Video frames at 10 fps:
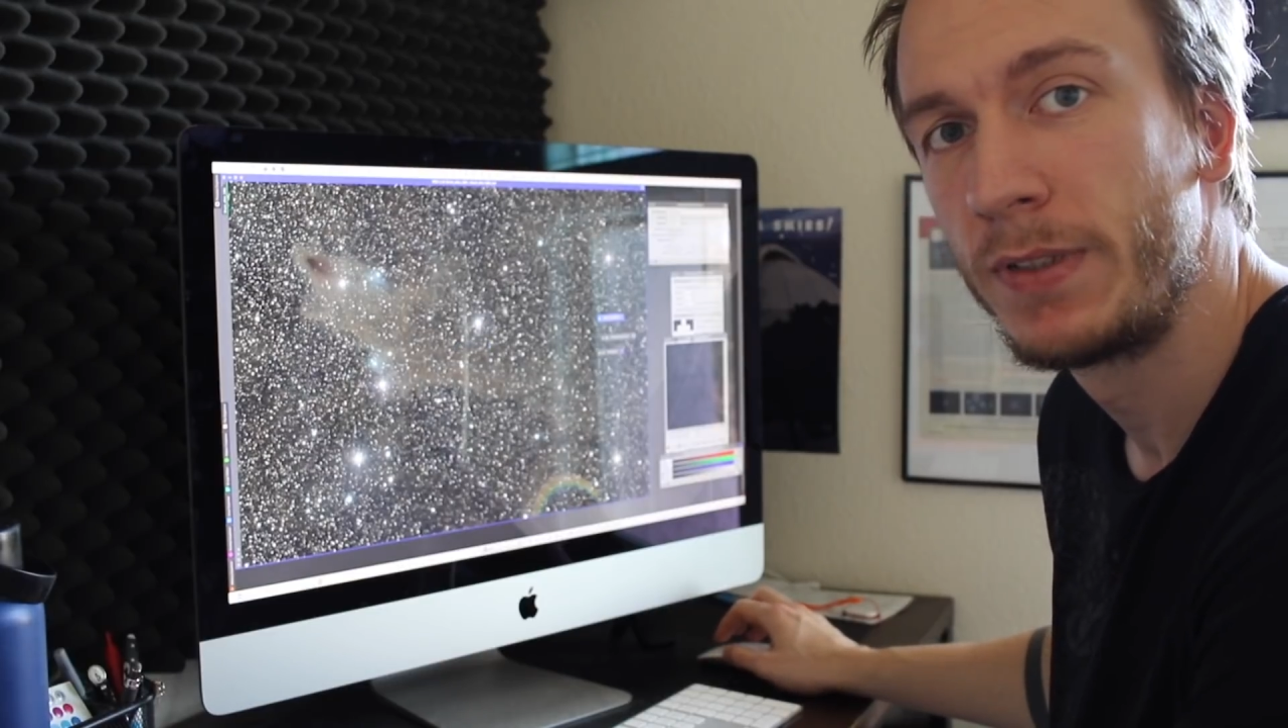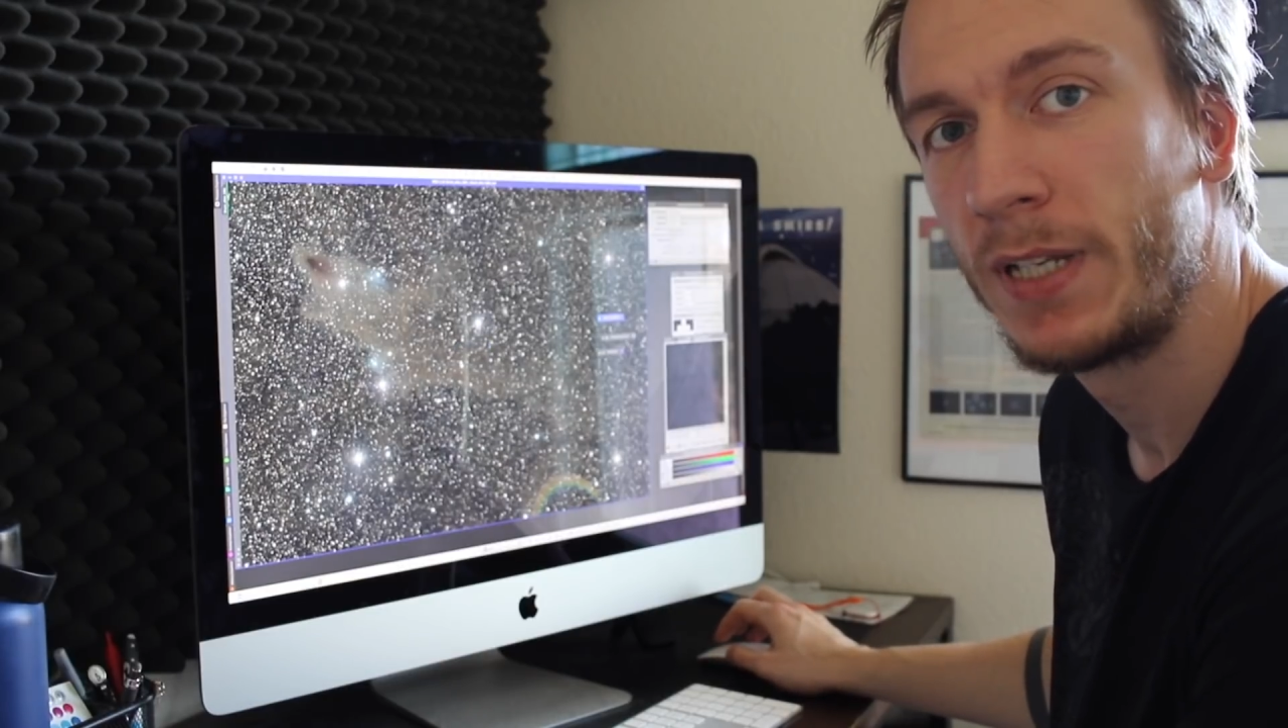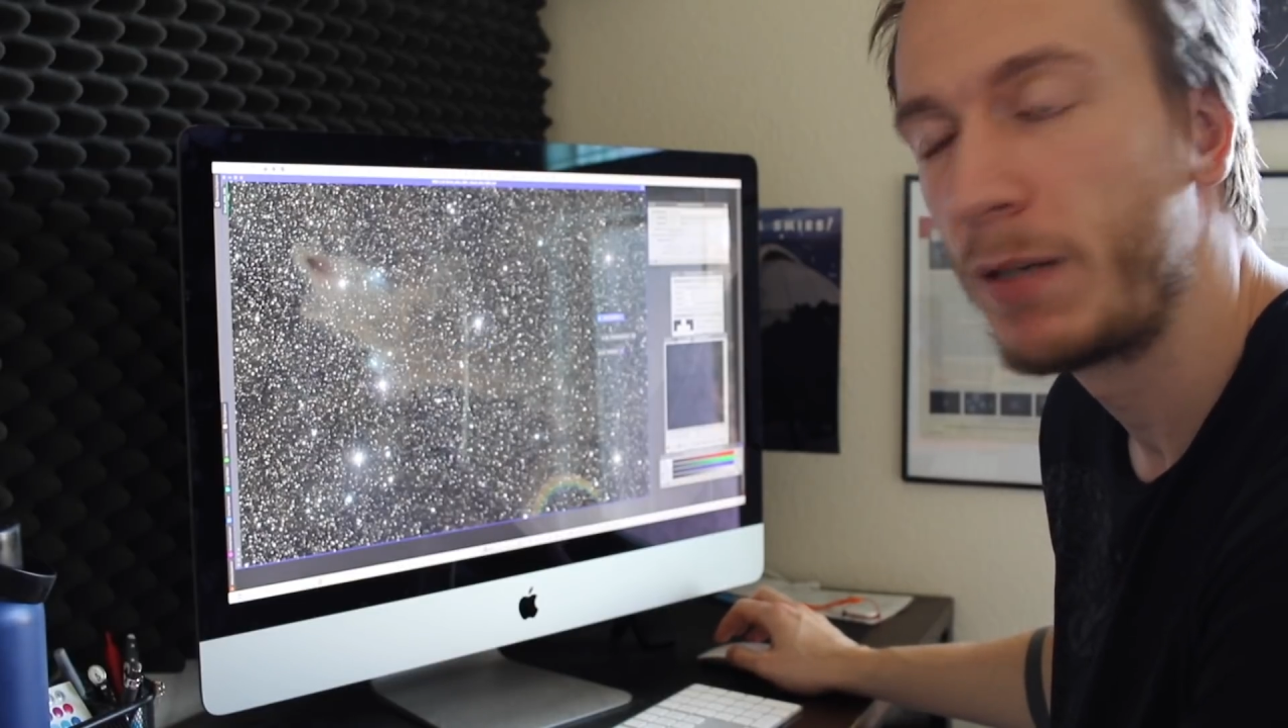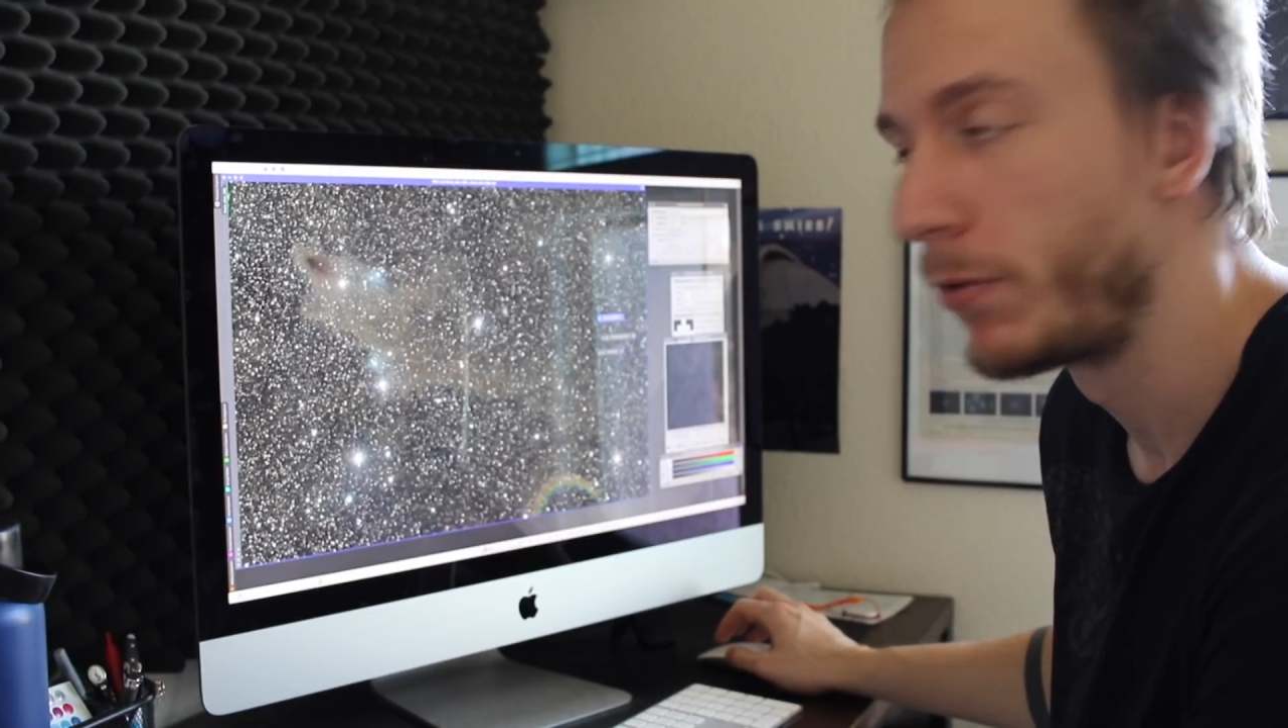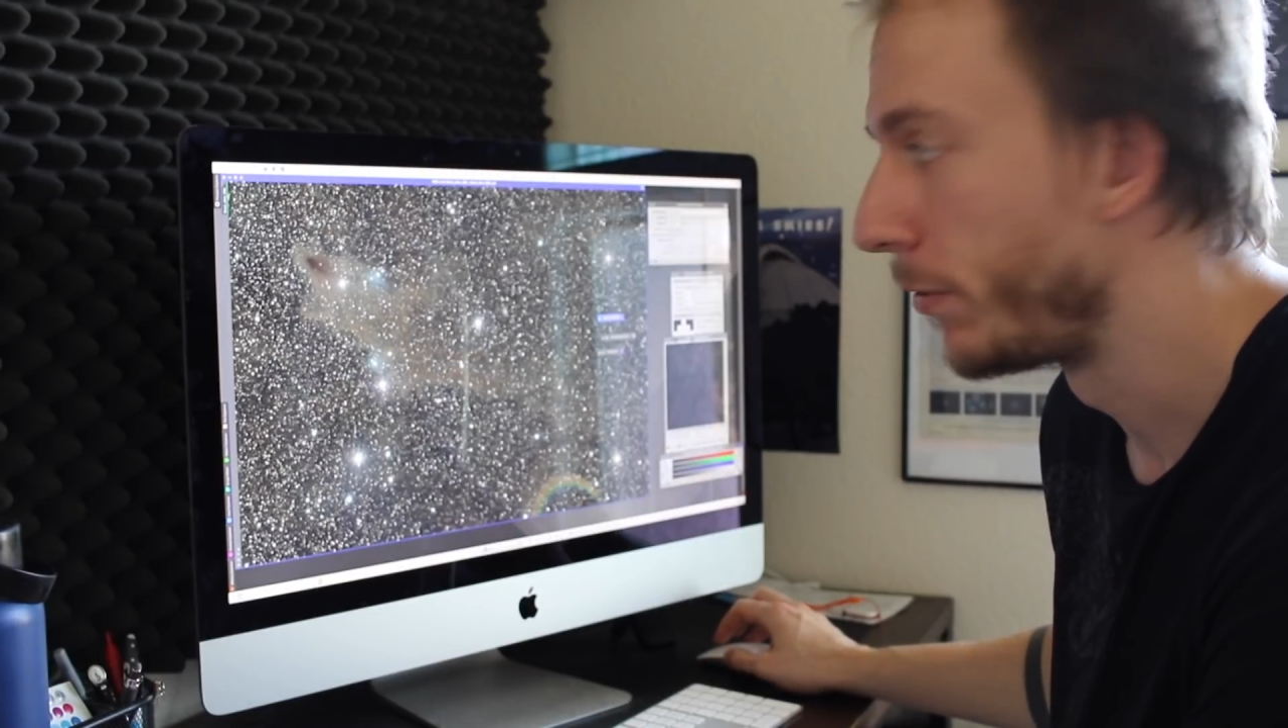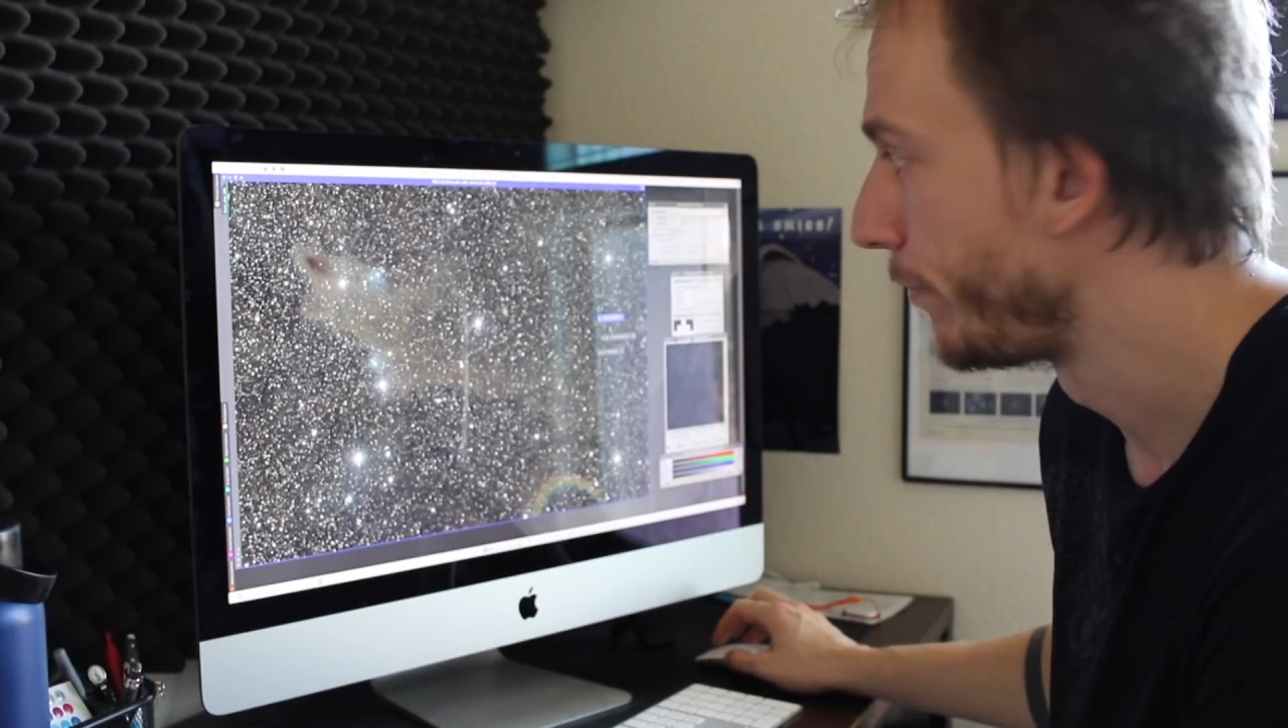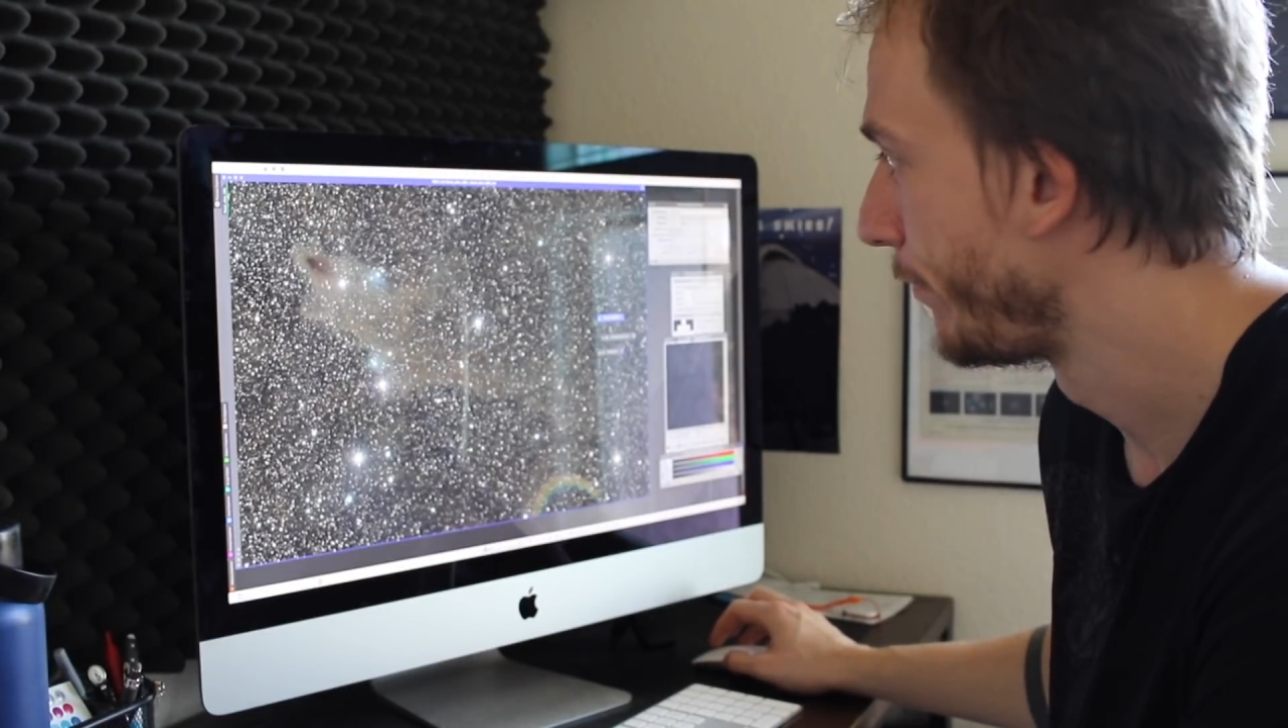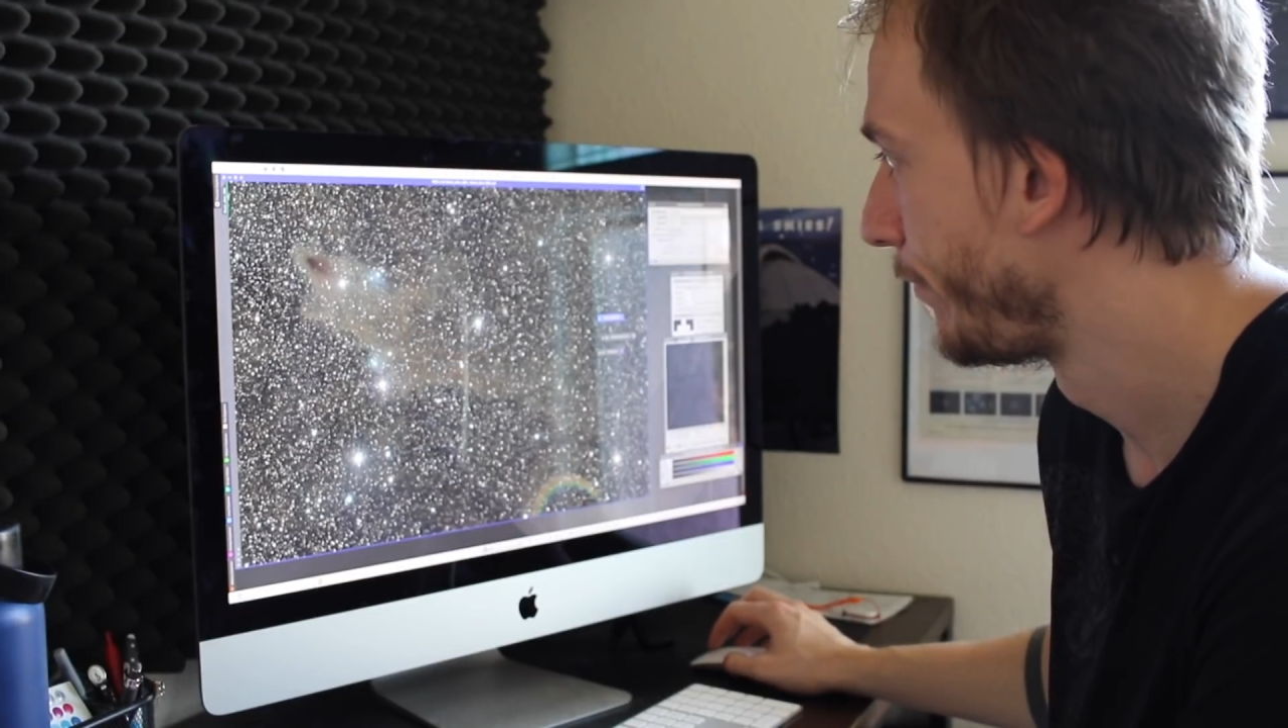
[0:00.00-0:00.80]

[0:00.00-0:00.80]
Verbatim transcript: terrible.